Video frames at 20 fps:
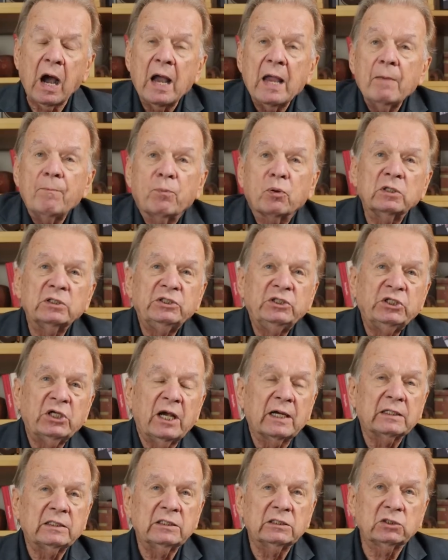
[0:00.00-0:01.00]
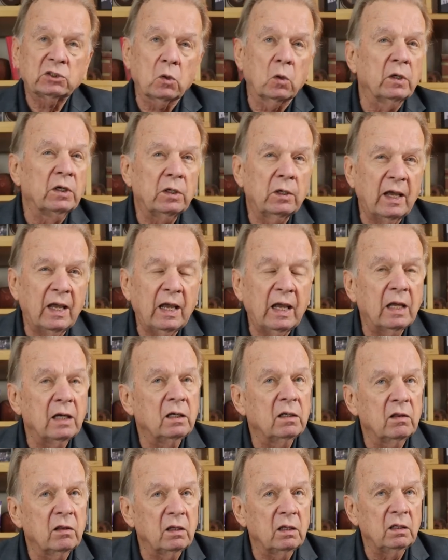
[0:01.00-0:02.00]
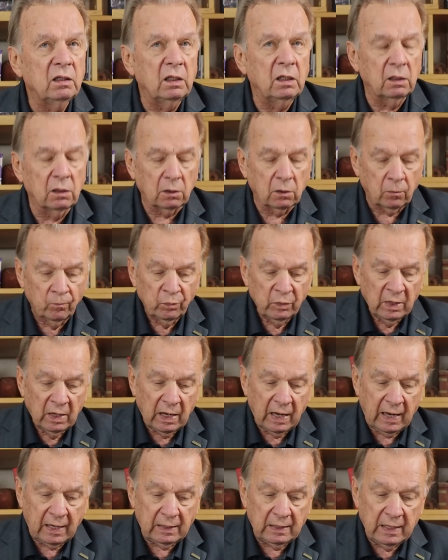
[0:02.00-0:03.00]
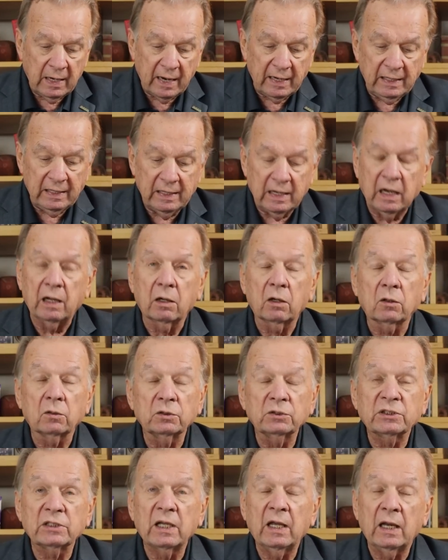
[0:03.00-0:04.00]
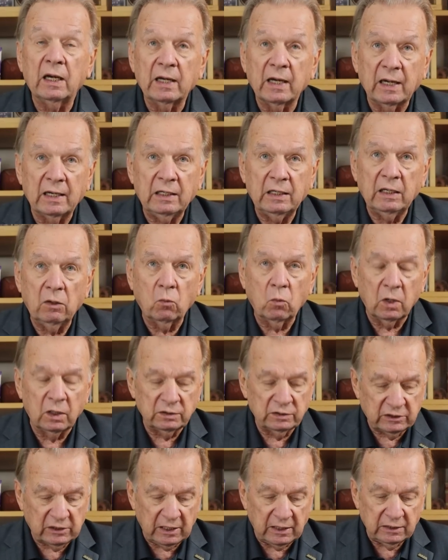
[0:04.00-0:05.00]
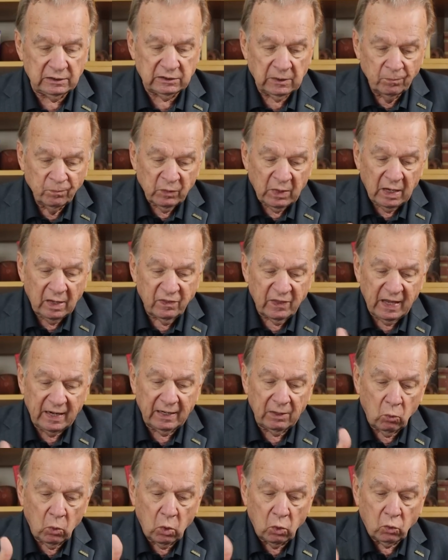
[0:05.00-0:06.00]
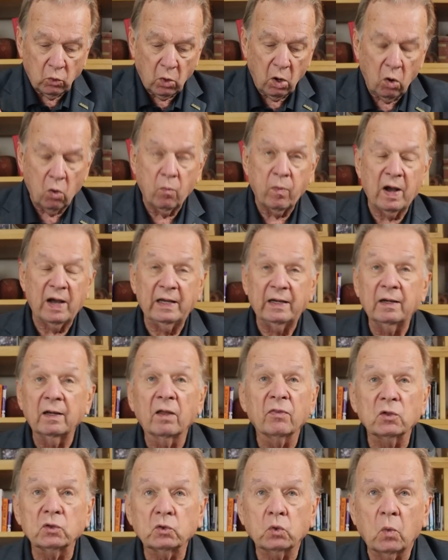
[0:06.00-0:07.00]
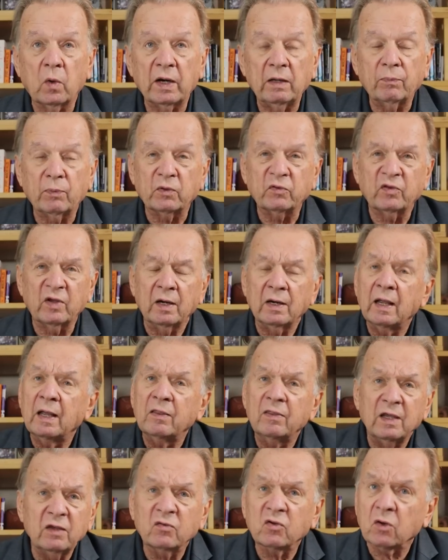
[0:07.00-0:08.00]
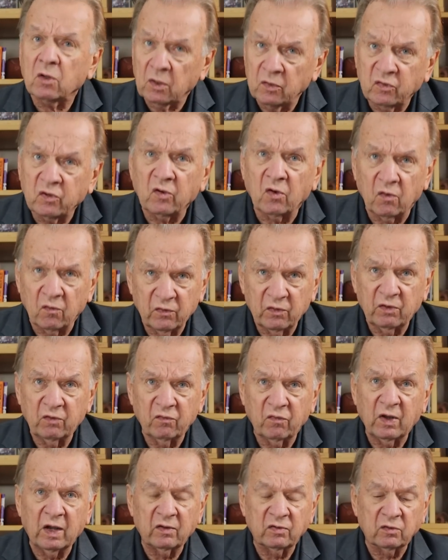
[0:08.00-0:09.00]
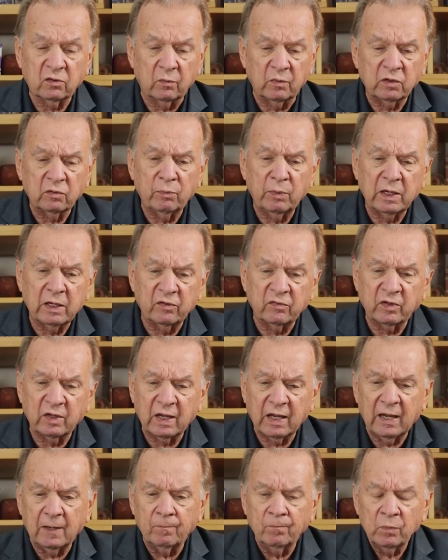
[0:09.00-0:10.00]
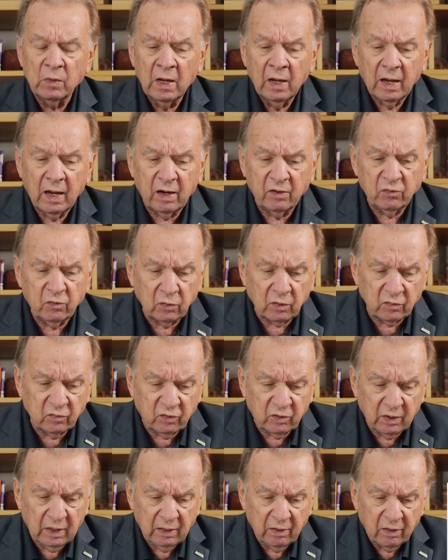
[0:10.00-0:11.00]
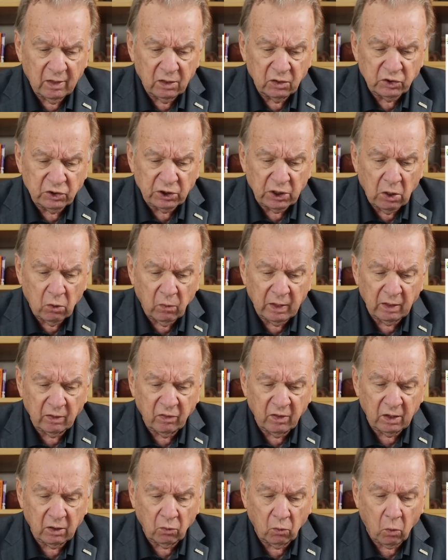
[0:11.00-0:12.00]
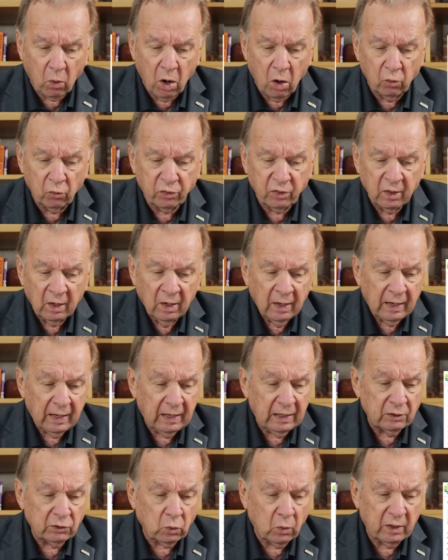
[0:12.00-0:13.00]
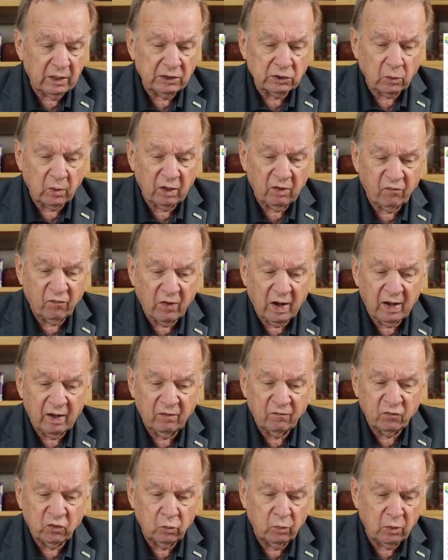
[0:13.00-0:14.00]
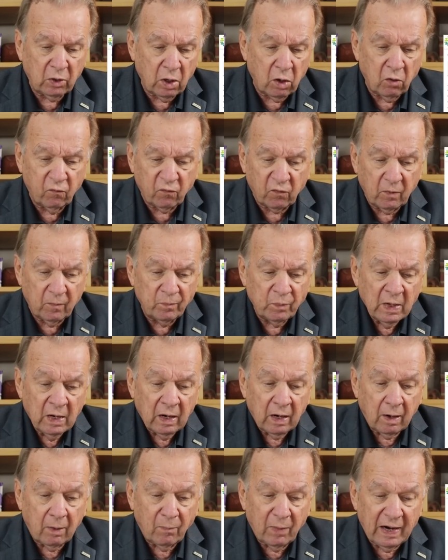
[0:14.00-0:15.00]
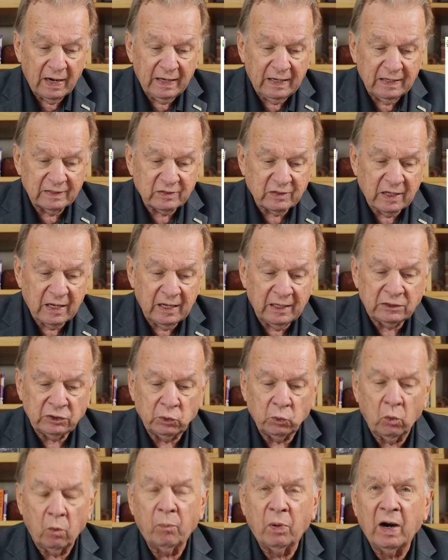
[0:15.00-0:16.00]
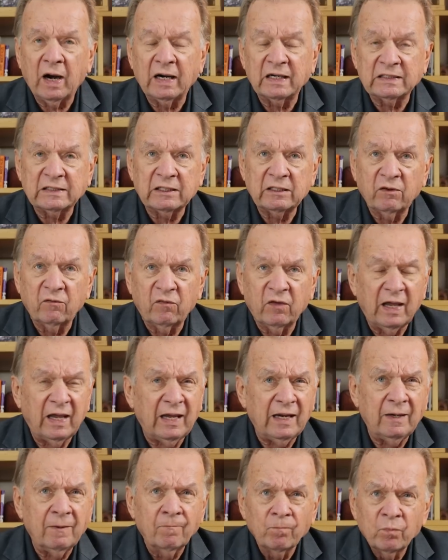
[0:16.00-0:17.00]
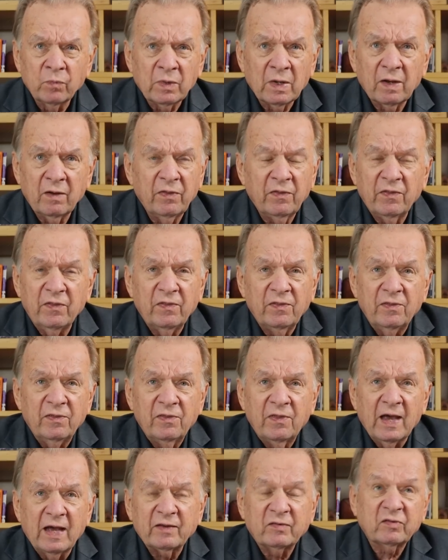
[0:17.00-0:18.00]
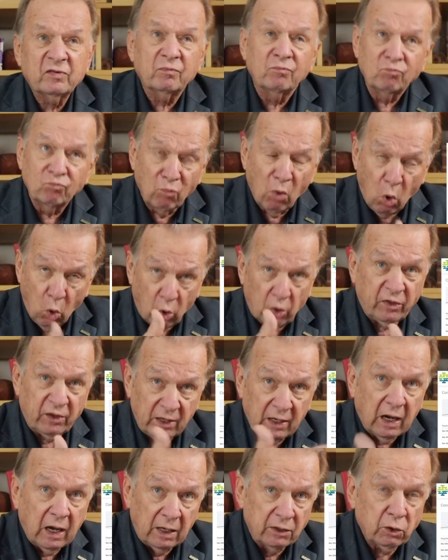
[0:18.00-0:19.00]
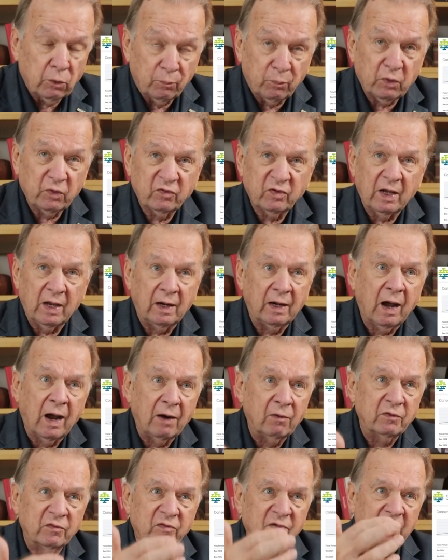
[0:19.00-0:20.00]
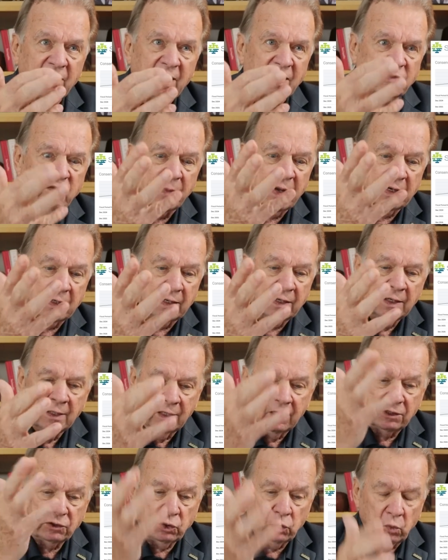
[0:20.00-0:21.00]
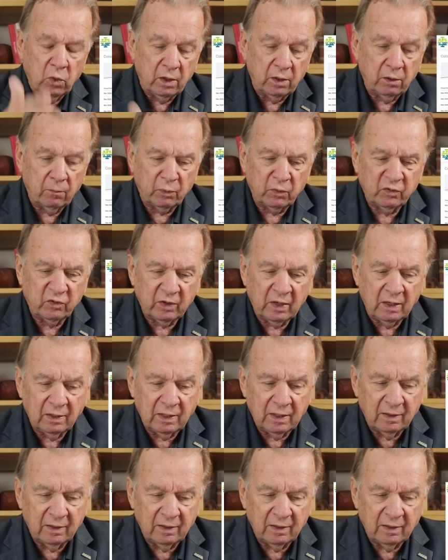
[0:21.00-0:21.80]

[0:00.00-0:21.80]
I project it's going to end the year at $9.91, and then it will grow by another 20%. And these are conservative estimates because, again, as you can see, they're showing their growth in 2025 to go from a -8 to a +8. That's more than 100%. I would say that's about a 200%.